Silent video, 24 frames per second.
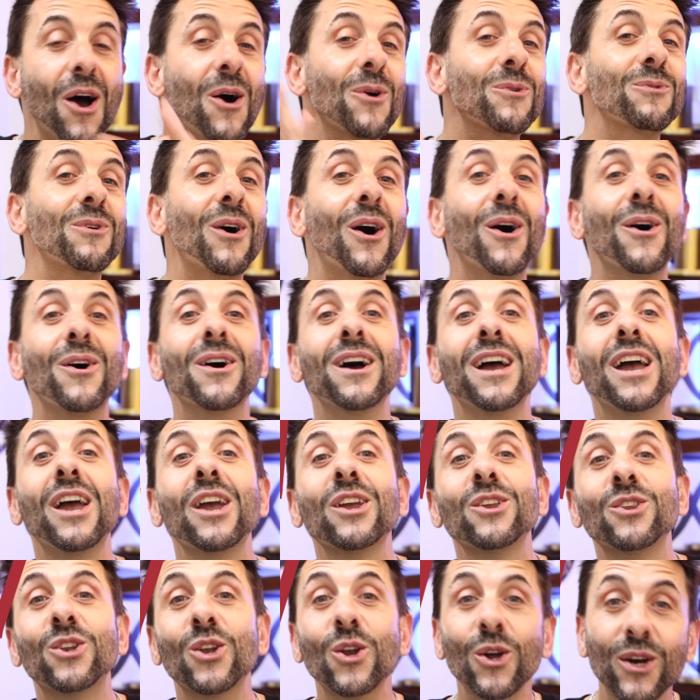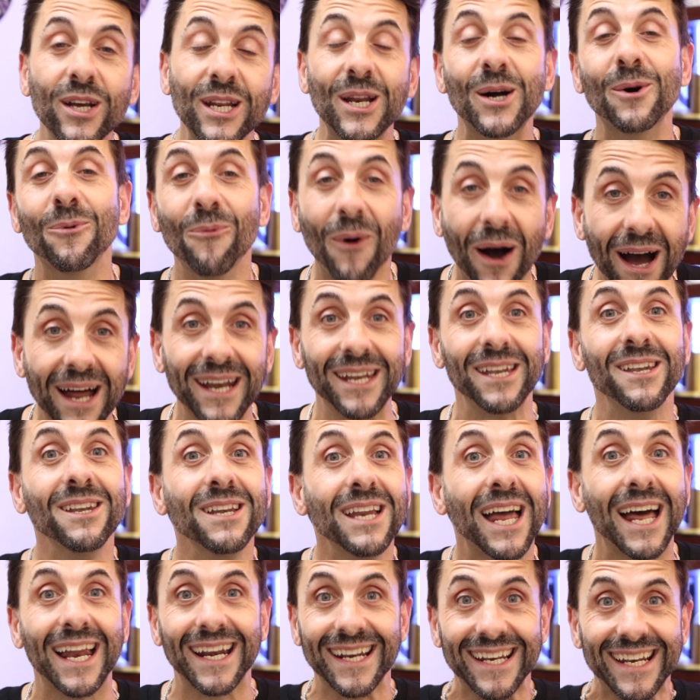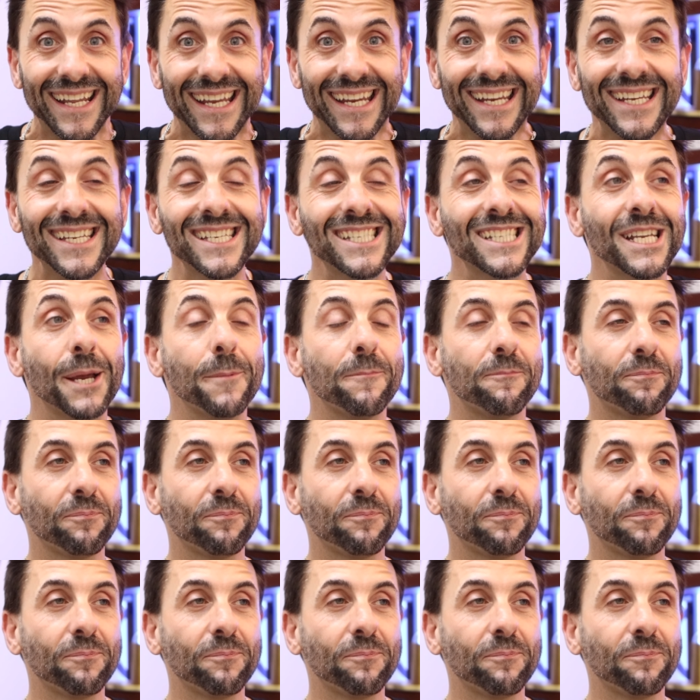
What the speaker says: Well, you're looking at one at least.